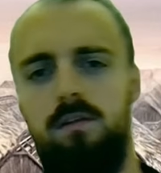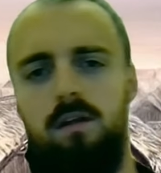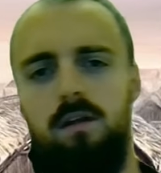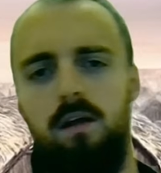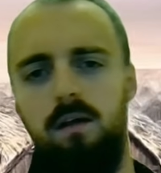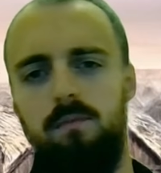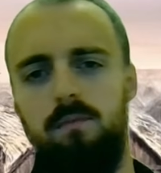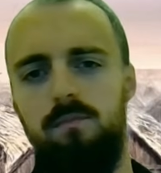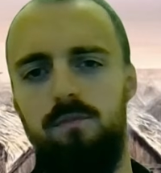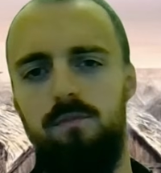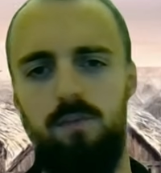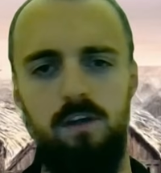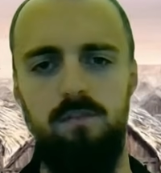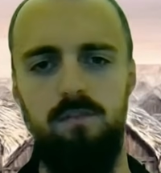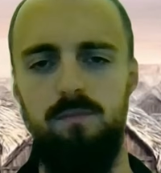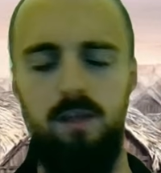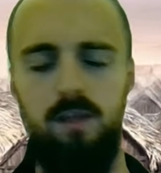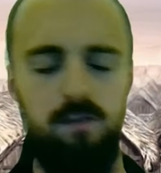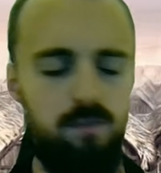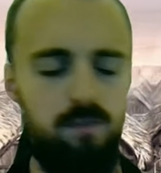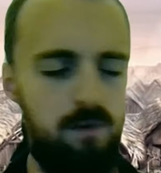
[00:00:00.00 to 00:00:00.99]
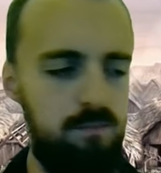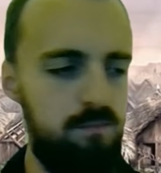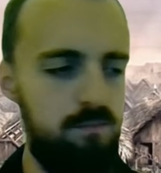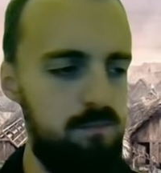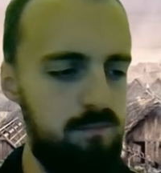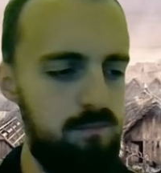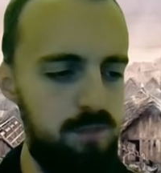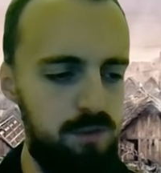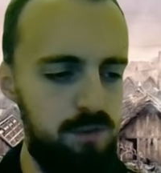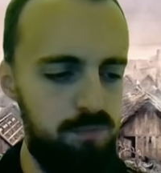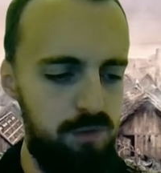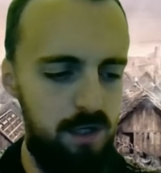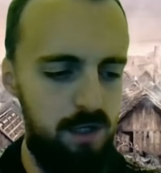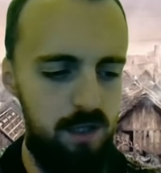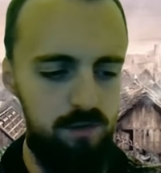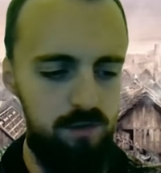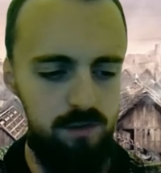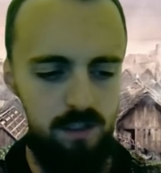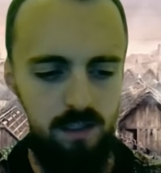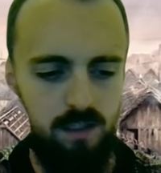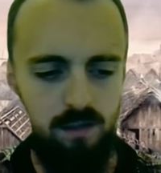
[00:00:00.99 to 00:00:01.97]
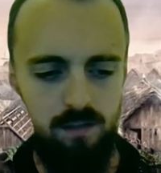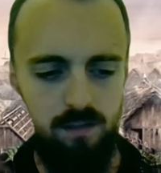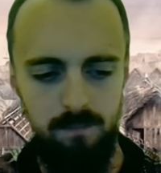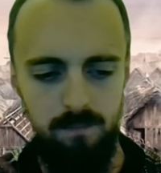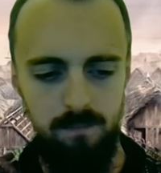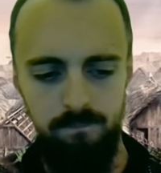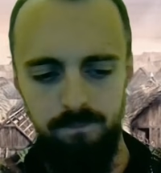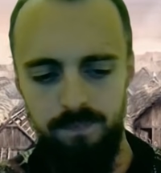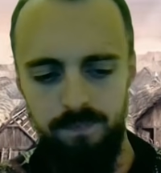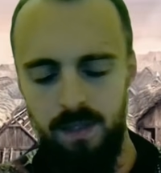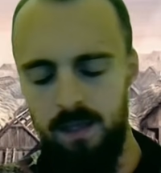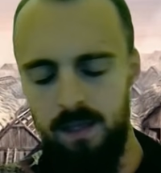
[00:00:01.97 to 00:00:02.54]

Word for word: Um, forgive me if I'm mispronouncing anything.